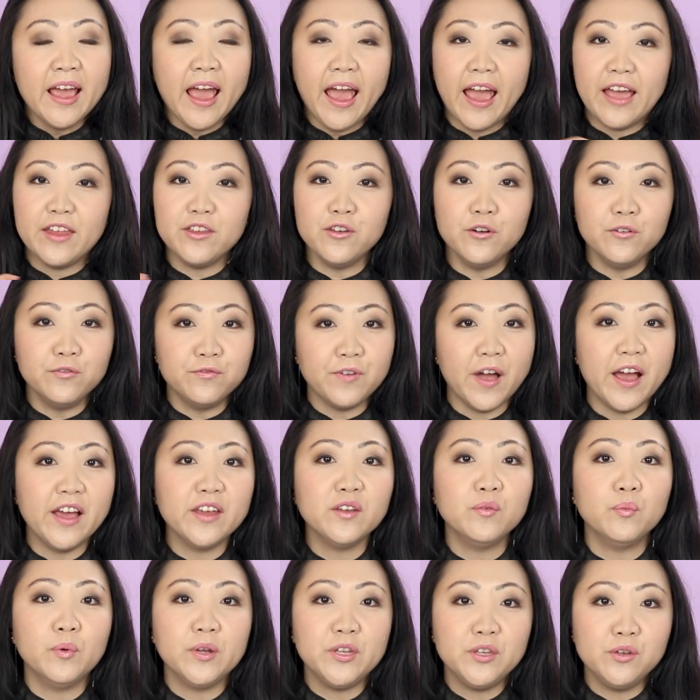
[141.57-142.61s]
And you'll
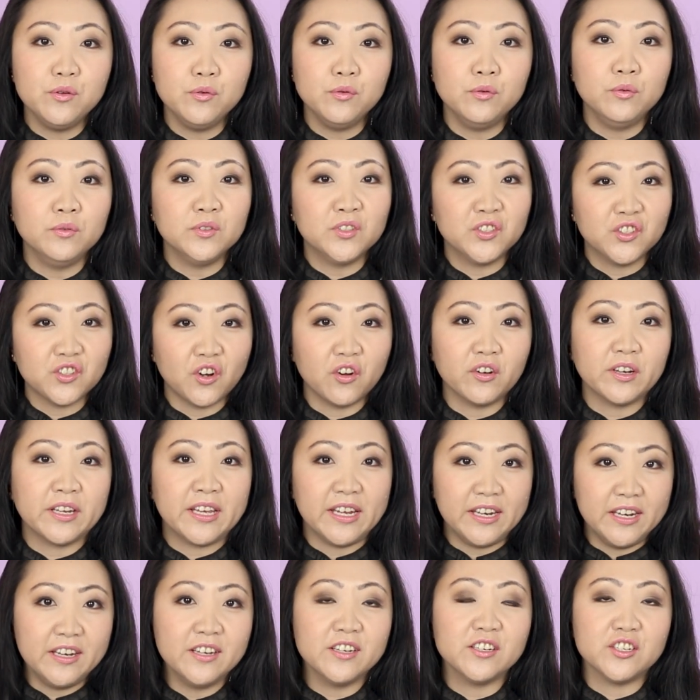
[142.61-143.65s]
find when you start
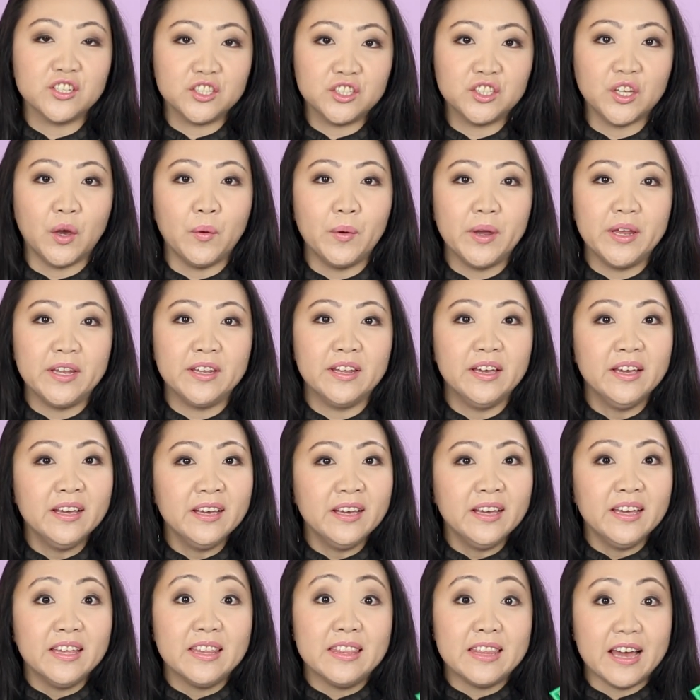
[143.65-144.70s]
getting into sewing
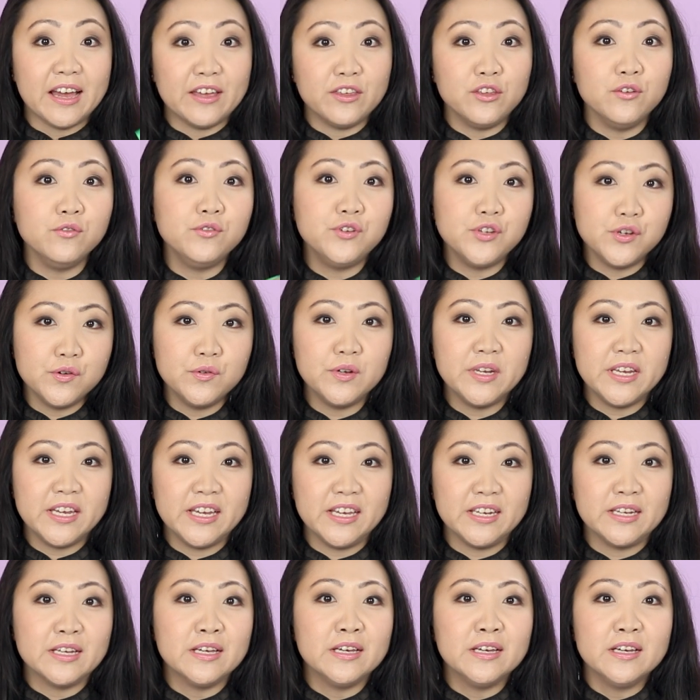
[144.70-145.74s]
that you do
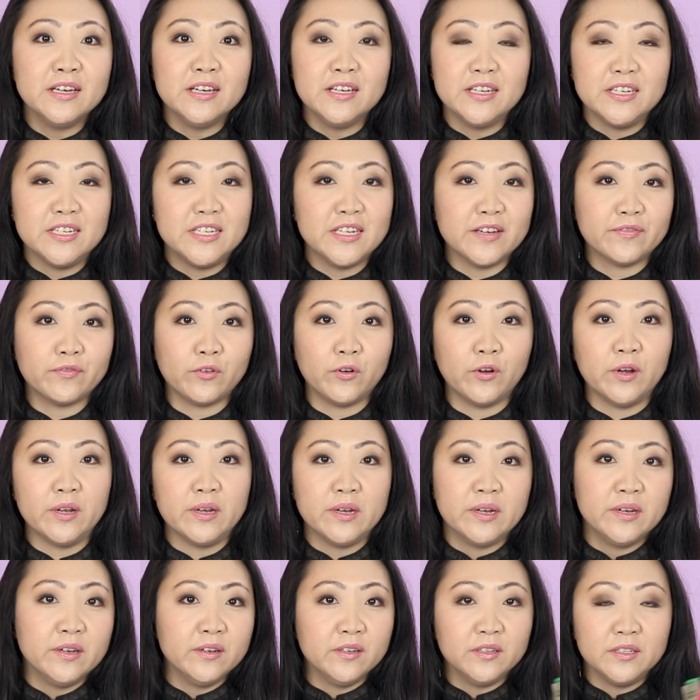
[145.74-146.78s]
need
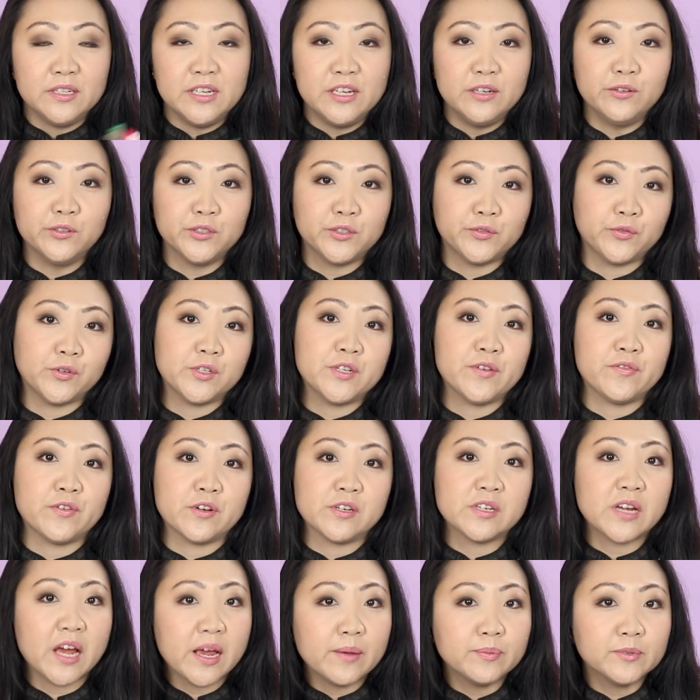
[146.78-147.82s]
different needles for
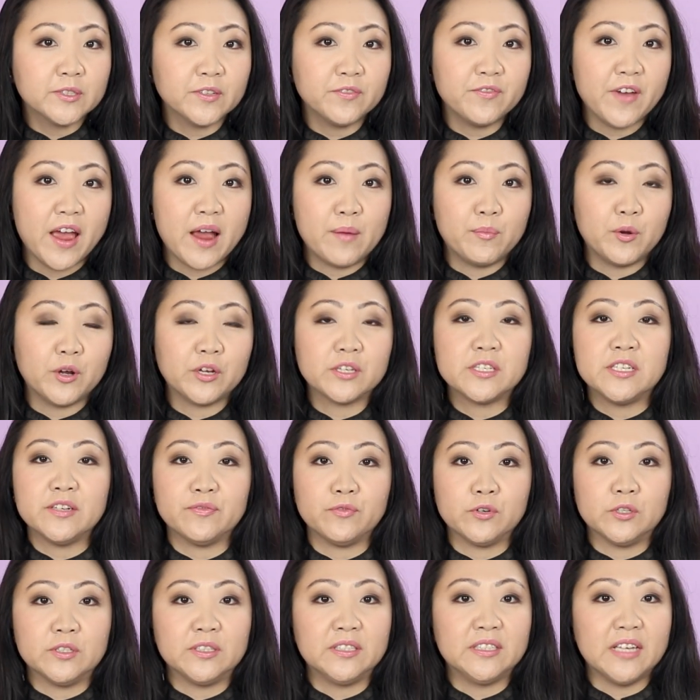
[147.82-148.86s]
different types of fabric,
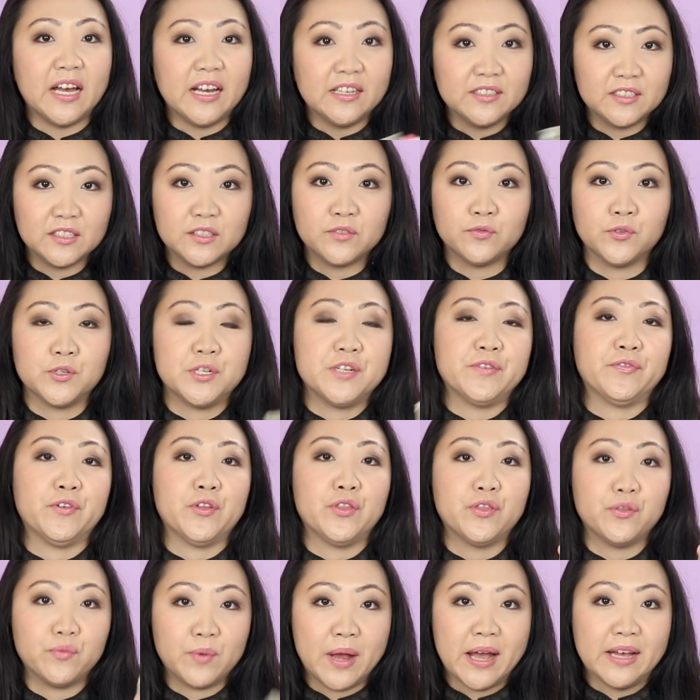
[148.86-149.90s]
different sizes for
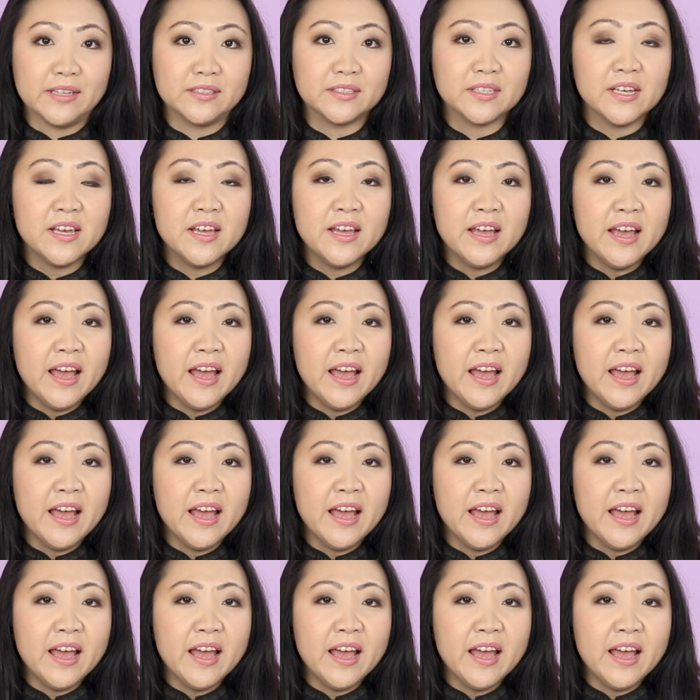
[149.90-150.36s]
different threads.